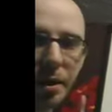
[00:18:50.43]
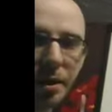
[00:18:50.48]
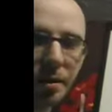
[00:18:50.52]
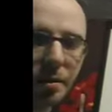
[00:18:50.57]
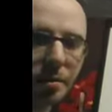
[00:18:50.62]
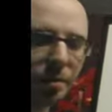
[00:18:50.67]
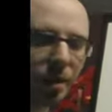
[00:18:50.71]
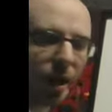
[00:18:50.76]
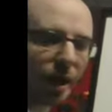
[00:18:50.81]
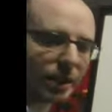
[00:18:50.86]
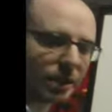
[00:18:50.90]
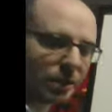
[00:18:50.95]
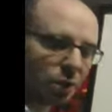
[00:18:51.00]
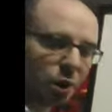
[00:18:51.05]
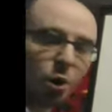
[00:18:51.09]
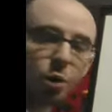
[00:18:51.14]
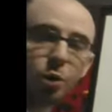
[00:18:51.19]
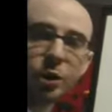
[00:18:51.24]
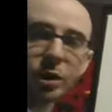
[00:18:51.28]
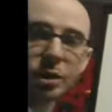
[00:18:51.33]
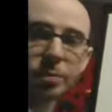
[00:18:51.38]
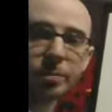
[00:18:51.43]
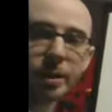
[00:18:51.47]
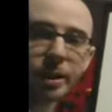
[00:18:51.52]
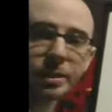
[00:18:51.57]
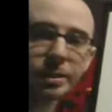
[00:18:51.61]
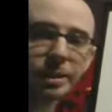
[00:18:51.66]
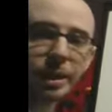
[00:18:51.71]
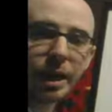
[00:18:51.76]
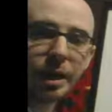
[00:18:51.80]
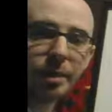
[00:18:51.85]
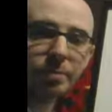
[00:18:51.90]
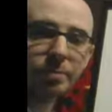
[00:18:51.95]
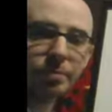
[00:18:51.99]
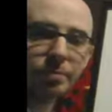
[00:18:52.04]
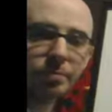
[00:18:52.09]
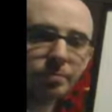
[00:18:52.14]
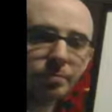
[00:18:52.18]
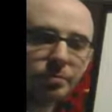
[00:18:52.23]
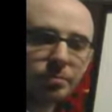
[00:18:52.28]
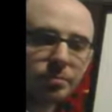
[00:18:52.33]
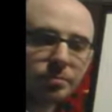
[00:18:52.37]
I go with my same
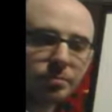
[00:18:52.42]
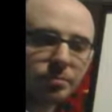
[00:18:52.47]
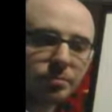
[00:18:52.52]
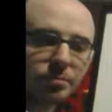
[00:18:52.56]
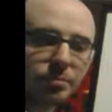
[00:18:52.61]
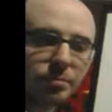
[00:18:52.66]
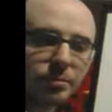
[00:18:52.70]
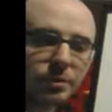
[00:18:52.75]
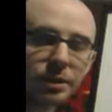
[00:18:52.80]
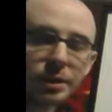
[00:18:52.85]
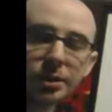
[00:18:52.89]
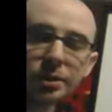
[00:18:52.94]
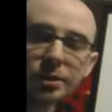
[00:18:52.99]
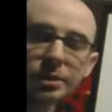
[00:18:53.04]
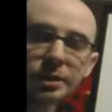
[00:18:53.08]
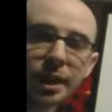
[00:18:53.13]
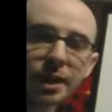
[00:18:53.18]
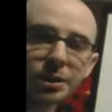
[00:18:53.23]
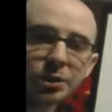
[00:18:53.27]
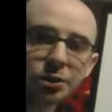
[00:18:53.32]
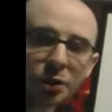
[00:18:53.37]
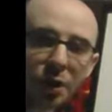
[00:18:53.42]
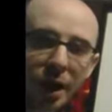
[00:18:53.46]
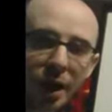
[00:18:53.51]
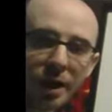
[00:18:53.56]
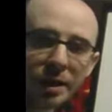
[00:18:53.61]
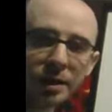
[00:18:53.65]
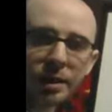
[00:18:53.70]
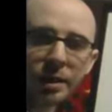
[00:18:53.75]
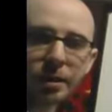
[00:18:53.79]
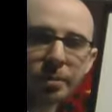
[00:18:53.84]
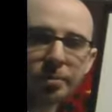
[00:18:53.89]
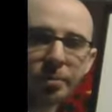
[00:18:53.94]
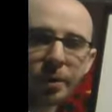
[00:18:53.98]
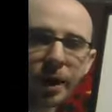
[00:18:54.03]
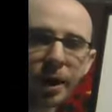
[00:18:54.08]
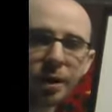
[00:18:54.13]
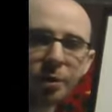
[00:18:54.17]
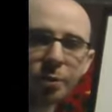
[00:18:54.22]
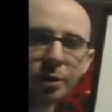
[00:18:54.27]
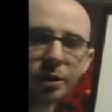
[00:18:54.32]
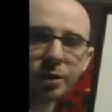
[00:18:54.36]
series that I tried to compare
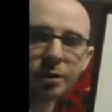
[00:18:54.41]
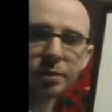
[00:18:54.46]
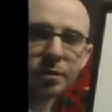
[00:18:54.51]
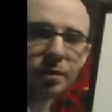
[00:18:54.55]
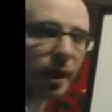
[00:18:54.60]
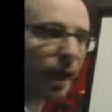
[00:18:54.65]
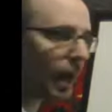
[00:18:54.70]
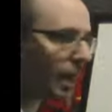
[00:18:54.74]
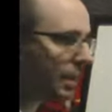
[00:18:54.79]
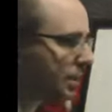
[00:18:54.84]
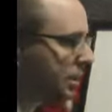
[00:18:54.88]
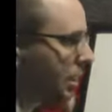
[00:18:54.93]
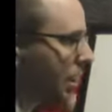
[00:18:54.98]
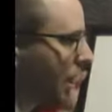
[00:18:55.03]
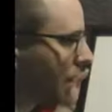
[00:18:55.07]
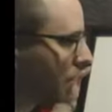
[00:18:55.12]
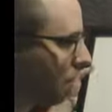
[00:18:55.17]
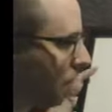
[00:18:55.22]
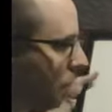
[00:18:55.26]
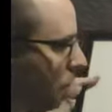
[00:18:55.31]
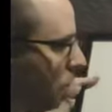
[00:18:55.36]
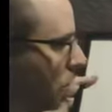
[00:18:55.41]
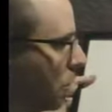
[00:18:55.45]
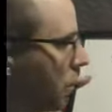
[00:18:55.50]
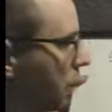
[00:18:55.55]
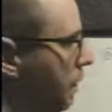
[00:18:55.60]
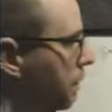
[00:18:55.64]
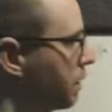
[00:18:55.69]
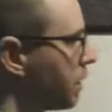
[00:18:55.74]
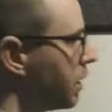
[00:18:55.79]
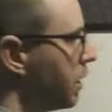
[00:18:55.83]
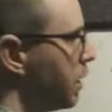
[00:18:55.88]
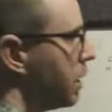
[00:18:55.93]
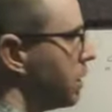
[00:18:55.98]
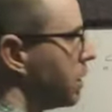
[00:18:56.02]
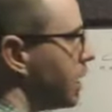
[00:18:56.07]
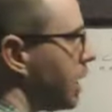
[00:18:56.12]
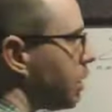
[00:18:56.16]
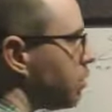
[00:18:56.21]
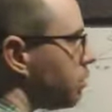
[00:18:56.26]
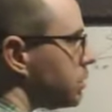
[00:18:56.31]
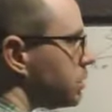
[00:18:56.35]
it with last time before.
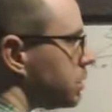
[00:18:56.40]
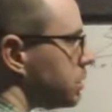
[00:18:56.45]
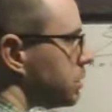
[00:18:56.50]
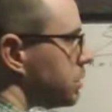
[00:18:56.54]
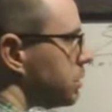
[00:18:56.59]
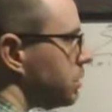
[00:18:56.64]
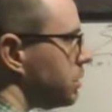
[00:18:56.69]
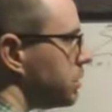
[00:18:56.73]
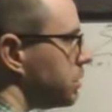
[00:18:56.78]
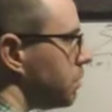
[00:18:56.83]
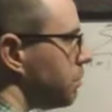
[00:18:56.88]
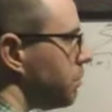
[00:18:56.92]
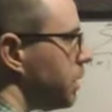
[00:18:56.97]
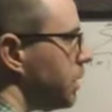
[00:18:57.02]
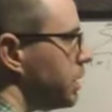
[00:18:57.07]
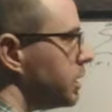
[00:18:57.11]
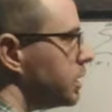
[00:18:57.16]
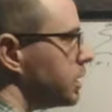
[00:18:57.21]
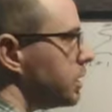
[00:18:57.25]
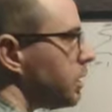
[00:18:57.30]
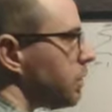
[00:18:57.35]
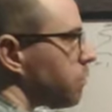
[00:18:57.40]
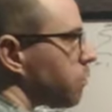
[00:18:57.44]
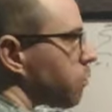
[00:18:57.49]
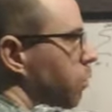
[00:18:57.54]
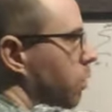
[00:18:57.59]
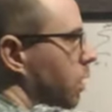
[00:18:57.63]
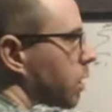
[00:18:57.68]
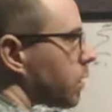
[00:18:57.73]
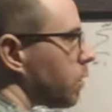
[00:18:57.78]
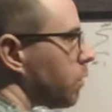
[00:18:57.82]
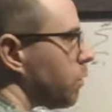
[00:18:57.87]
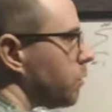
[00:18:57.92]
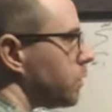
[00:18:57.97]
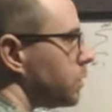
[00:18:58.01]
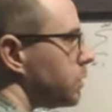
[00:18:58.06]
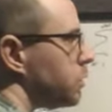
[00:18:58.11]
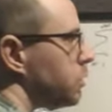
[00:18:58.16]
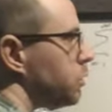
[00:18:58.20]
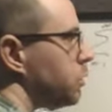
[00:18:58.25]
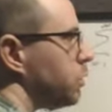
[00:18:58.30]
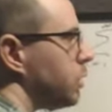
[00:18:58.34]
That was summation of 1 over
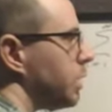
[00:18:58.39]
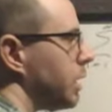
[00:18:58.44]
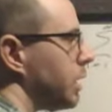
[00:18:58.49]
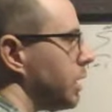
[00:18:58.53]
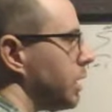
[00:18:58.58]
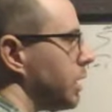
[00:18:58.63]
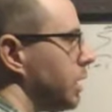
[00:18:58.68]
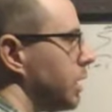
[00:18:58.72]
2n.